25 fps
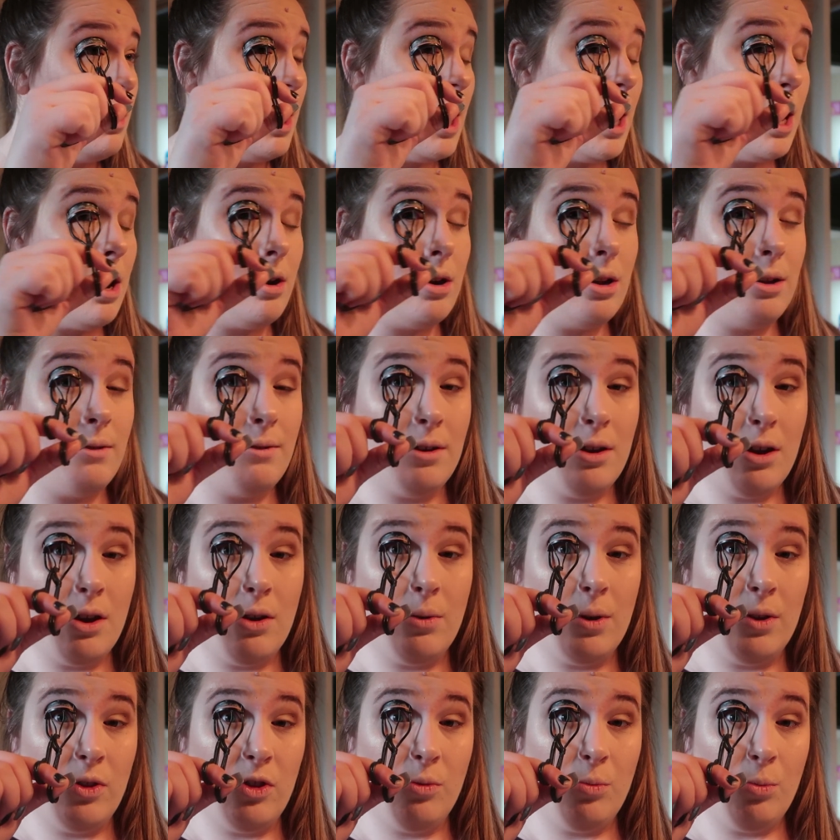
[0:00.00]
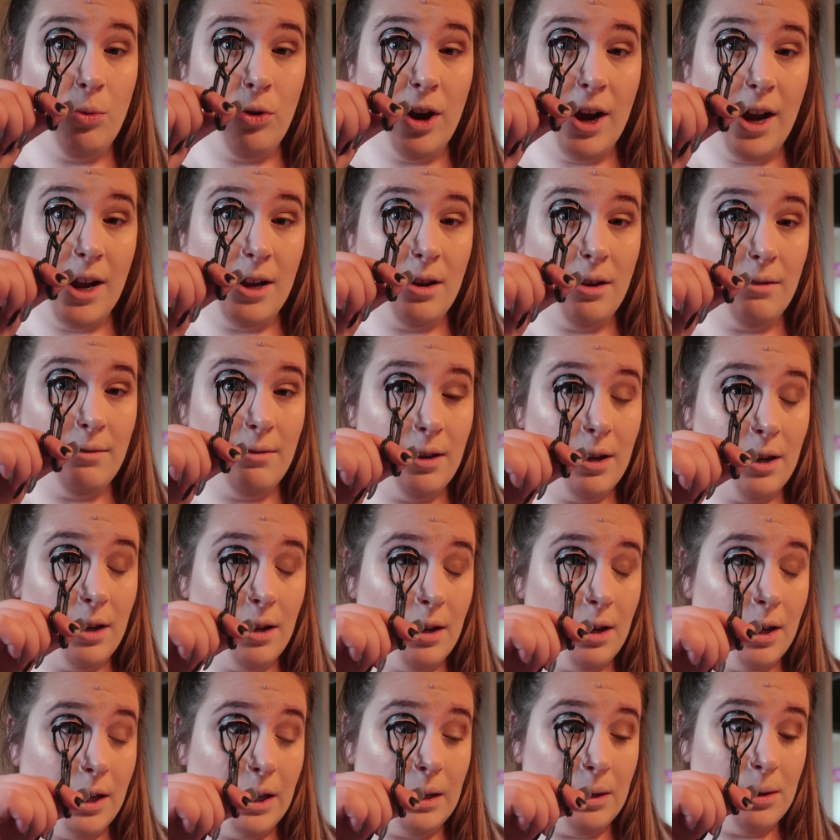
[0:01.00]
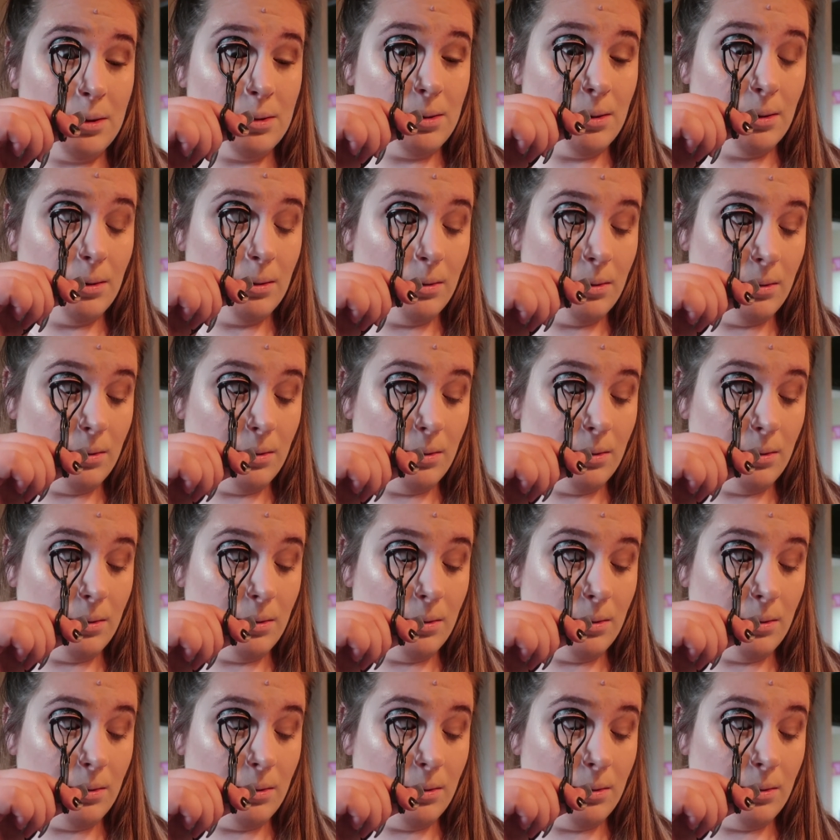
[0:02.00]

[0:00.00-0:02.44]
I don't even know what the brand of it is.